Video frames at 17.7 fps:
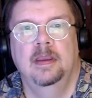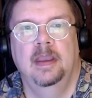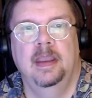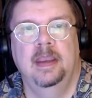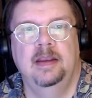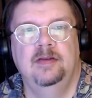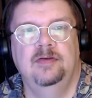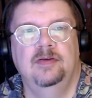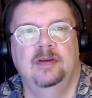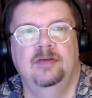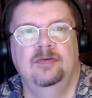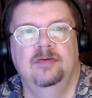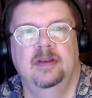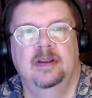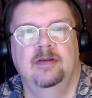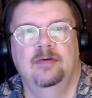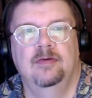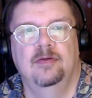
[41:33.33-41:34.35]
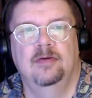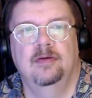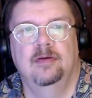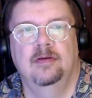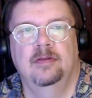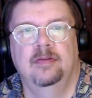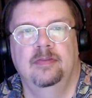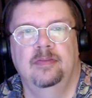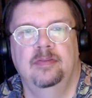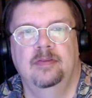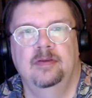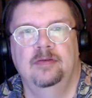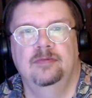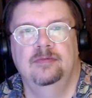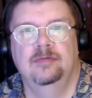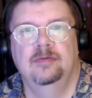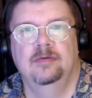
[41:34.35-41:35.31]
Eight is now not on
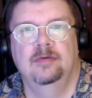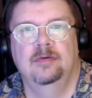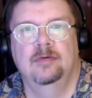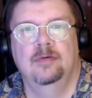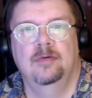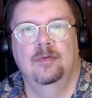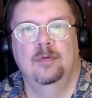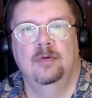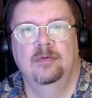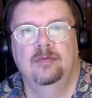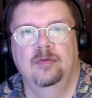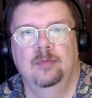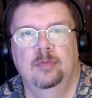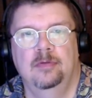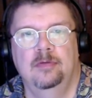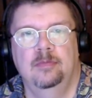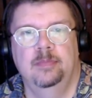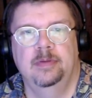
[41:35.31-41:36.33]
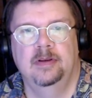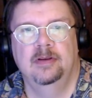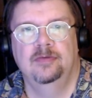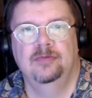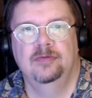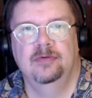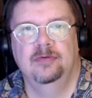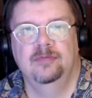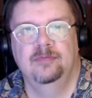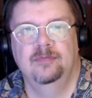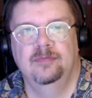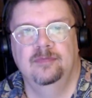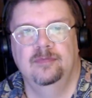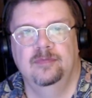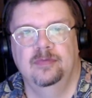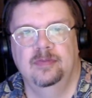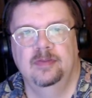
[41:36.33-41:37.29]
this quadruple because
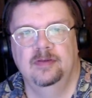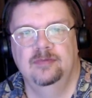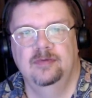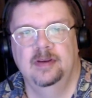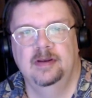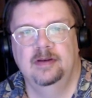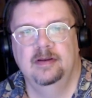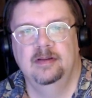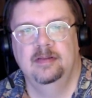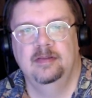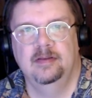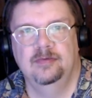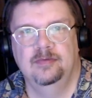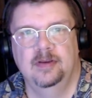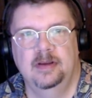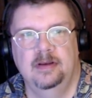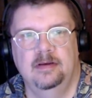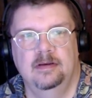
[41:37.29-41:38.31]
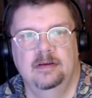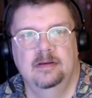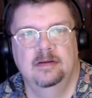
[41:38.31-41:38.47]
of this 8 and this 8.